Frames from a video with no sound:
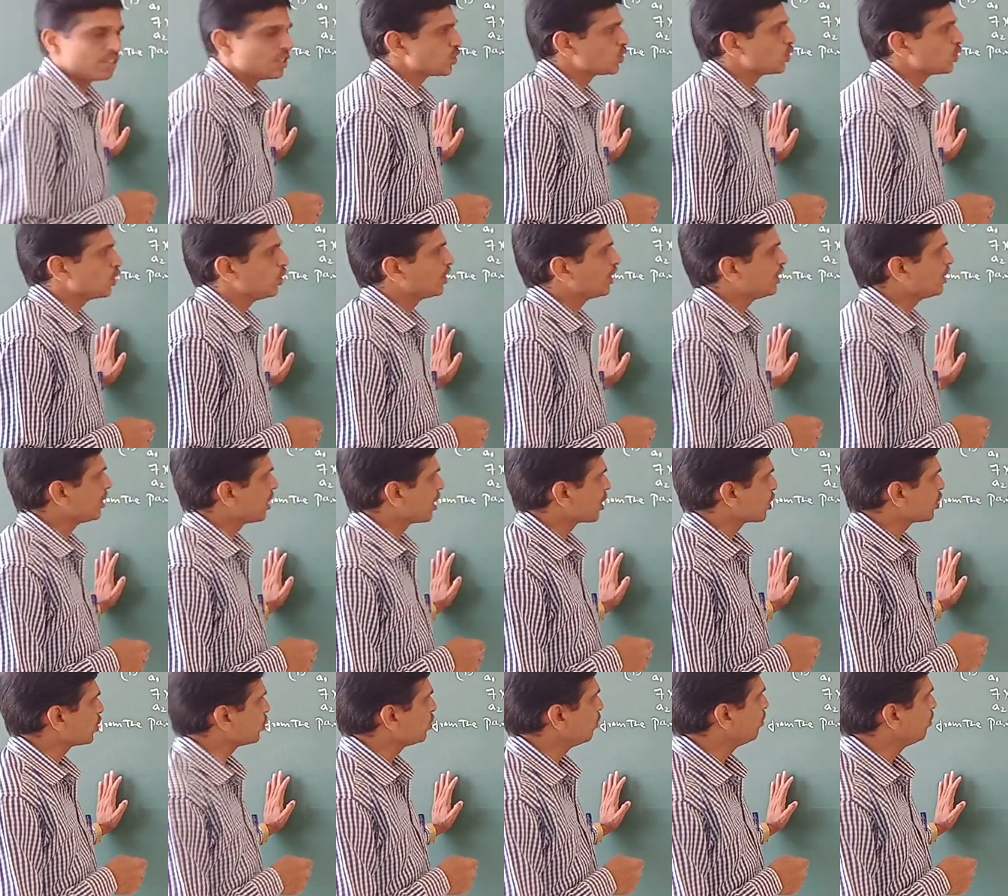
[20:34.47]
So, in
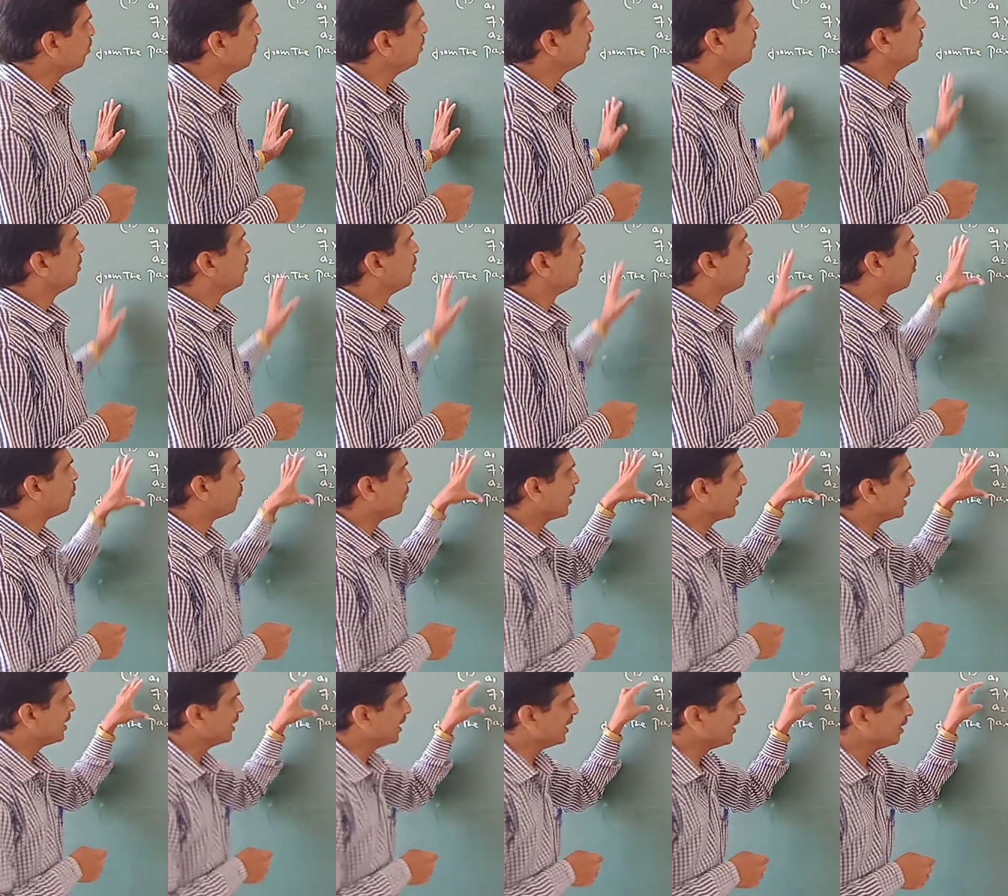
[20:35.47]
order to
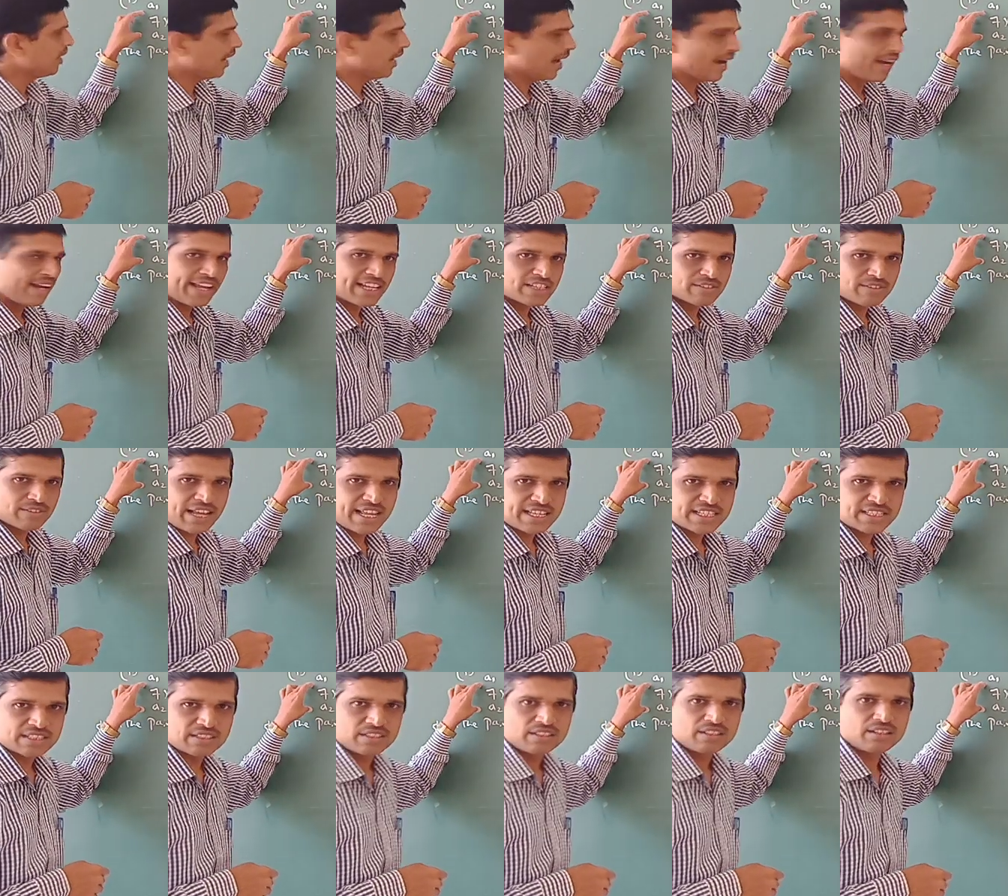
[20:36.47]
finding and as well
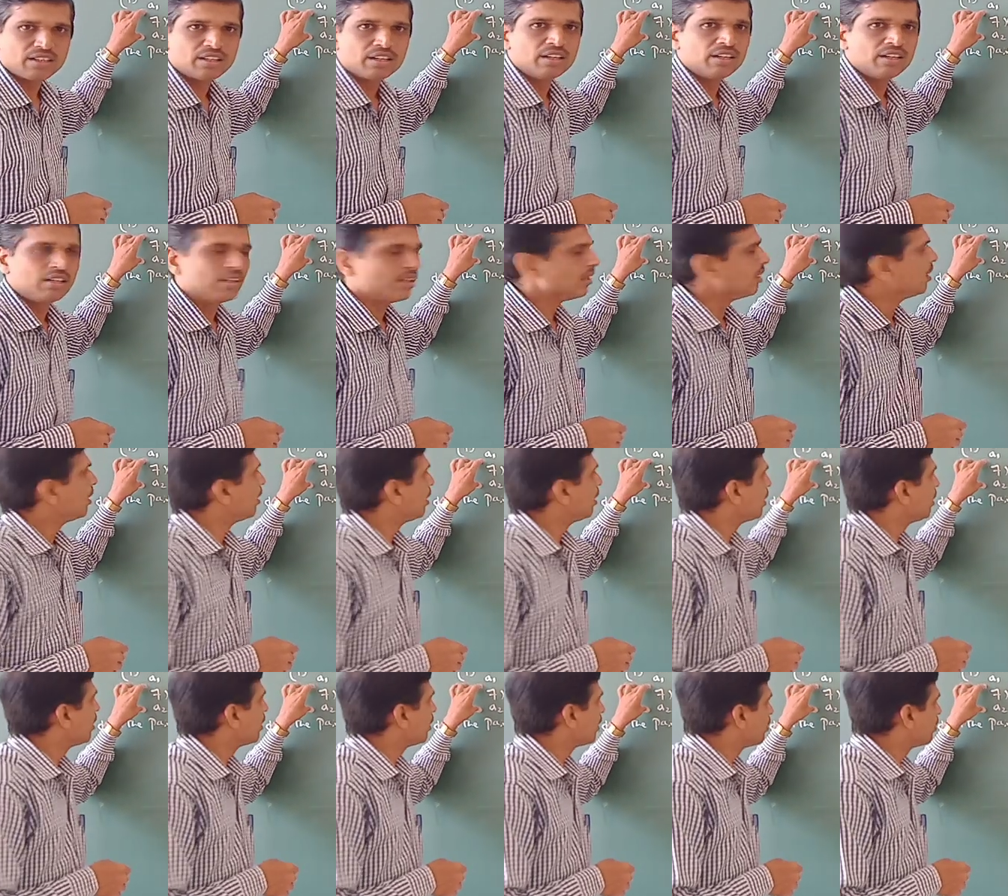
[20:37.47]

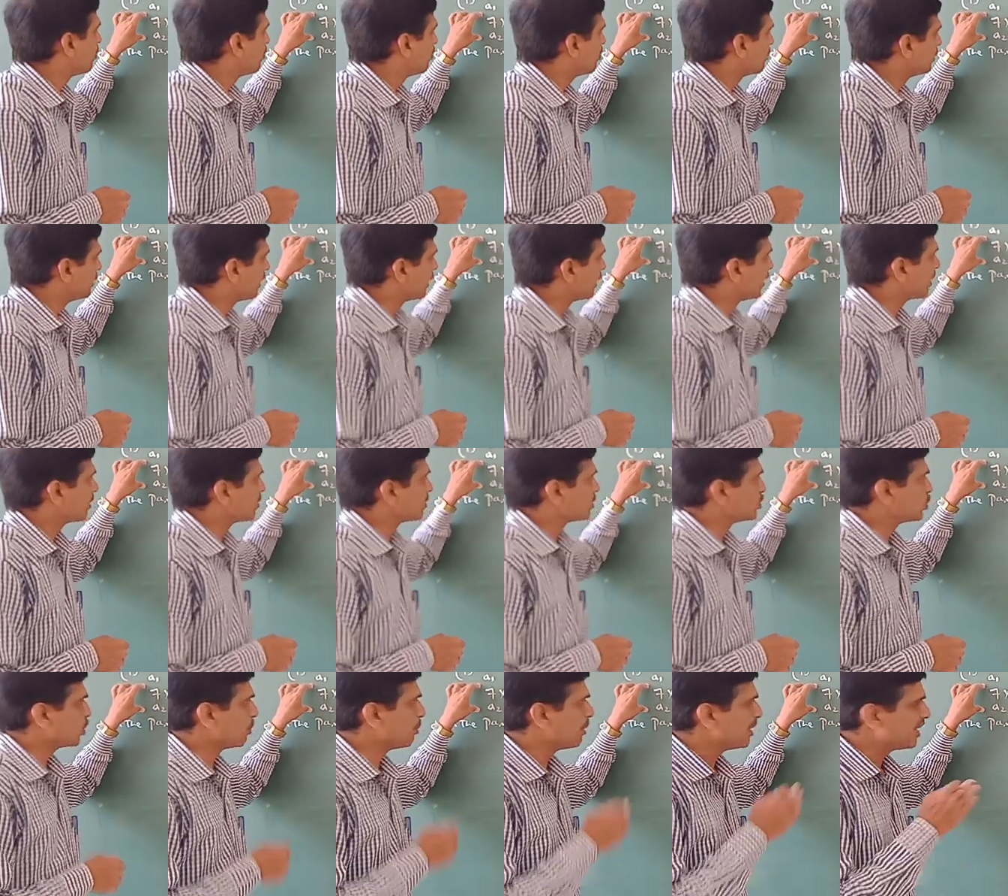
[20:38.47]
as their
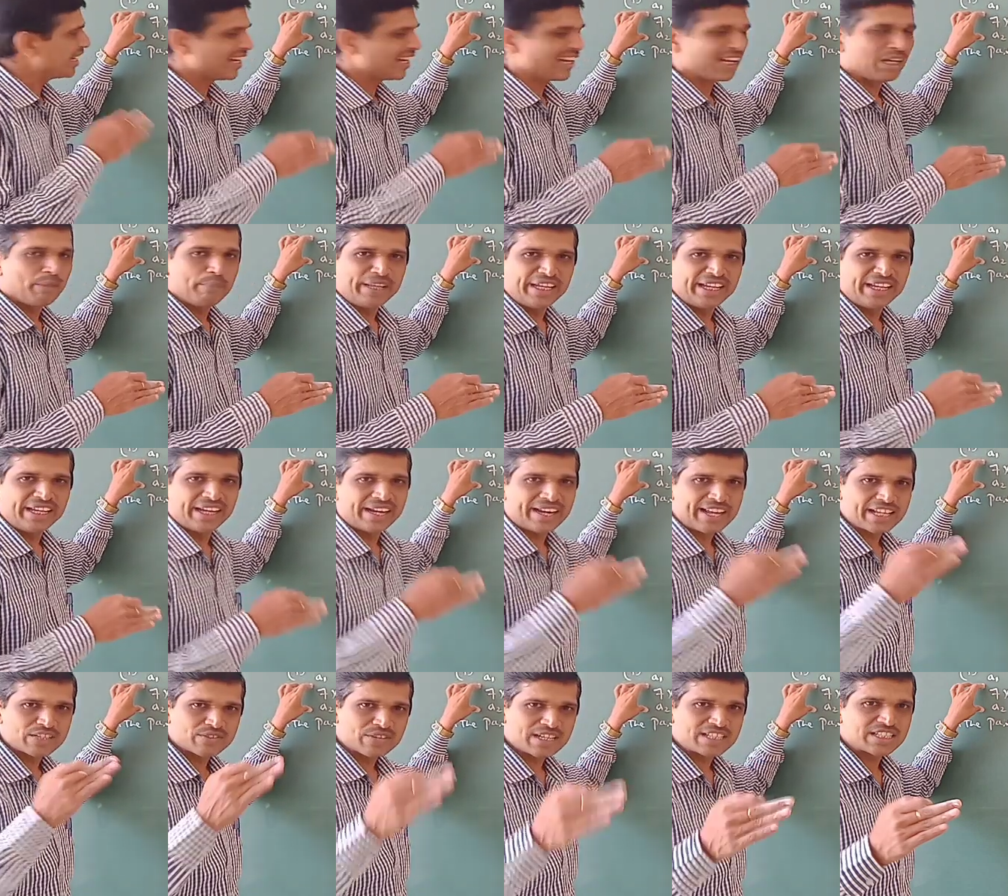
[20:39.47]
geometrical meaning and
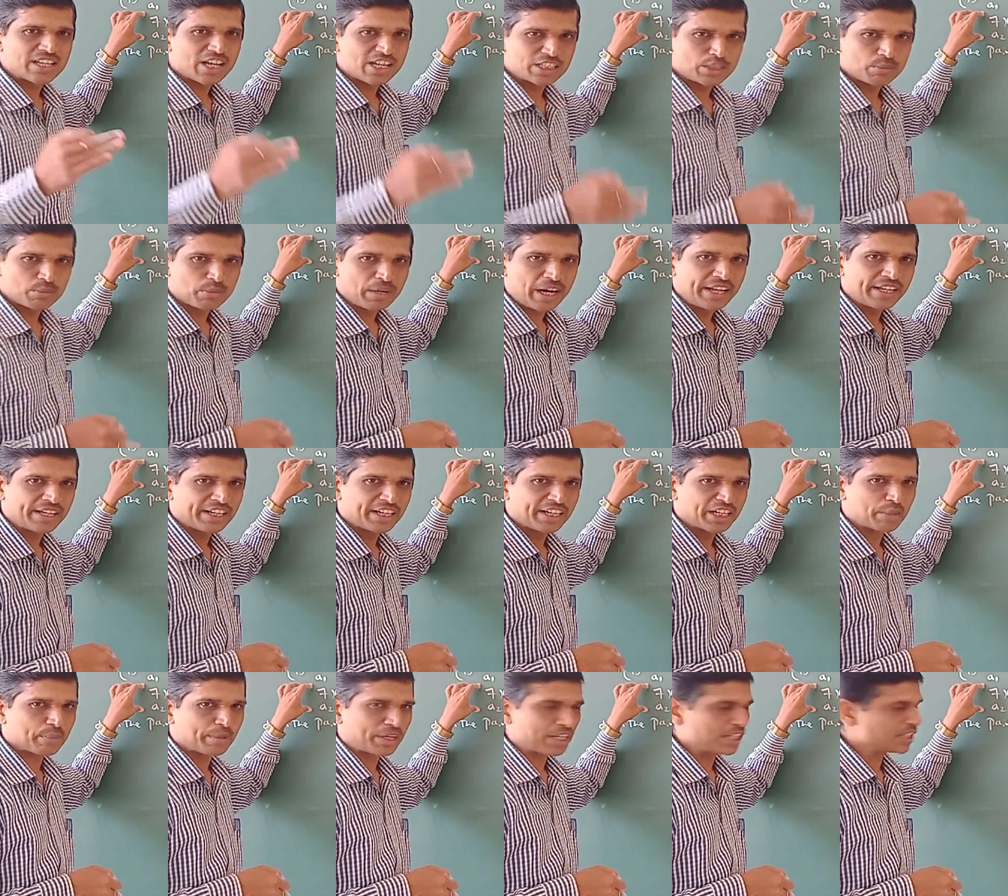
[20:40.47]
as well as algebraic
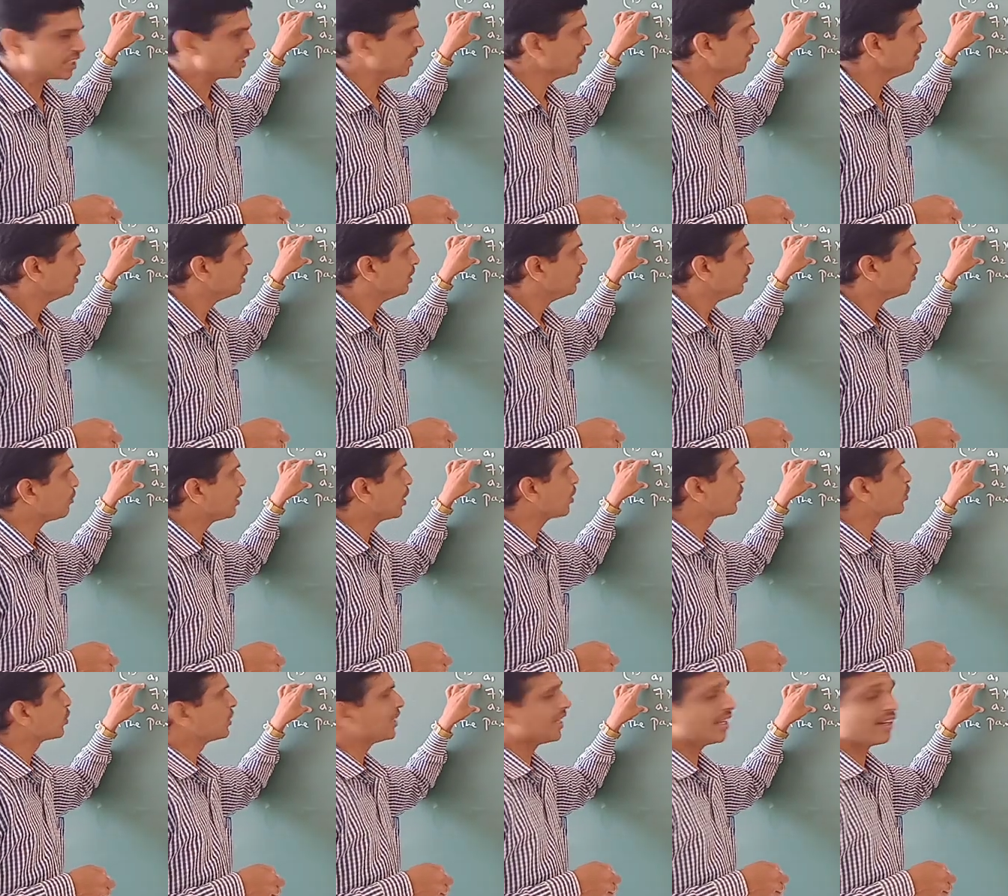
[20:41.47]
interpretation, we
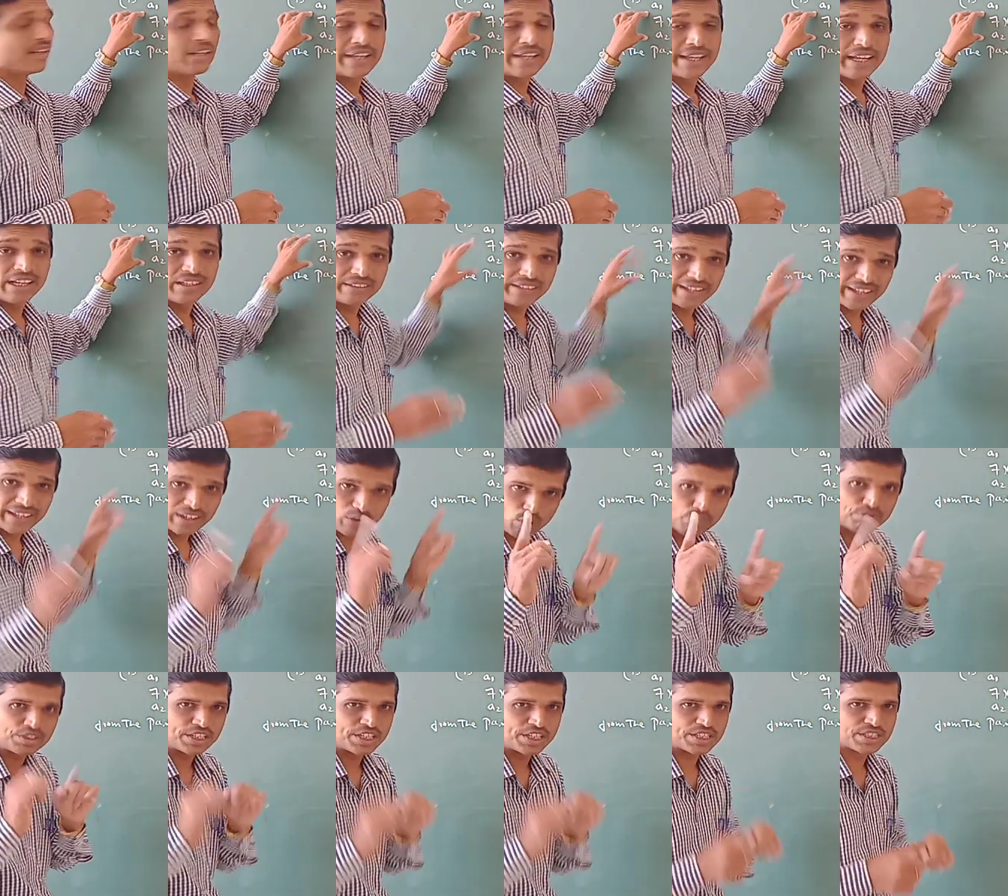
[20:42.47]
have to take their
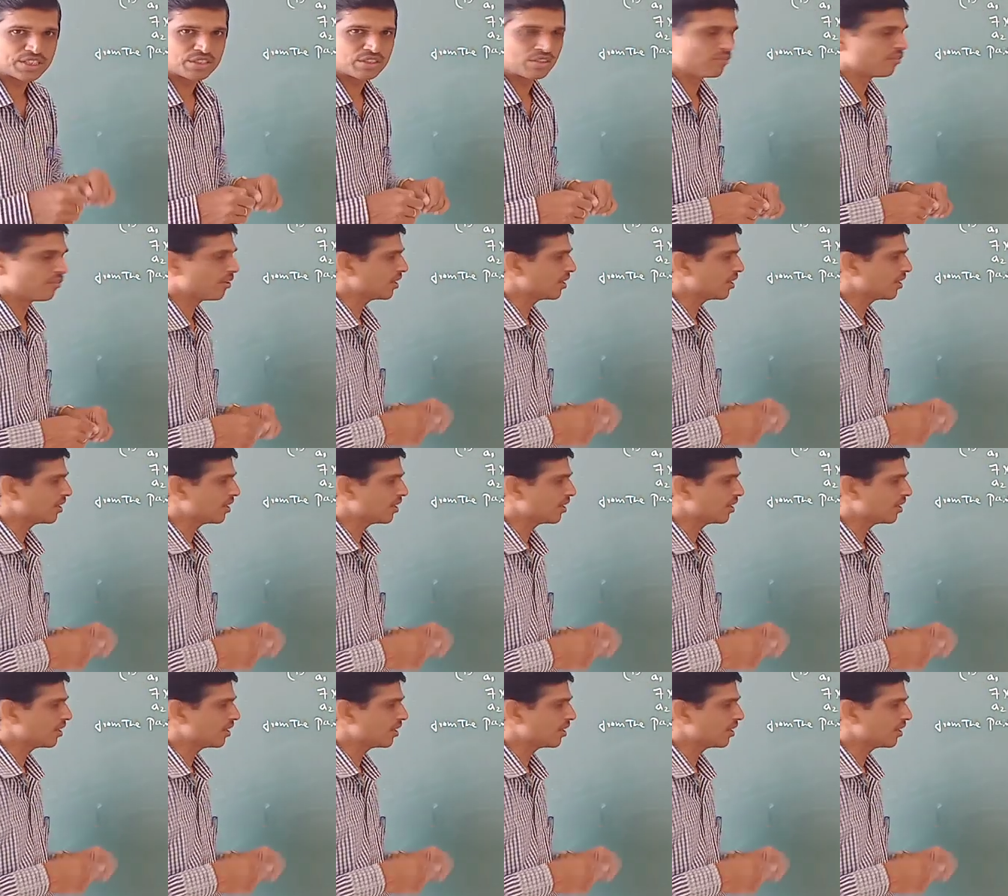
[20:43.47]
coefficients.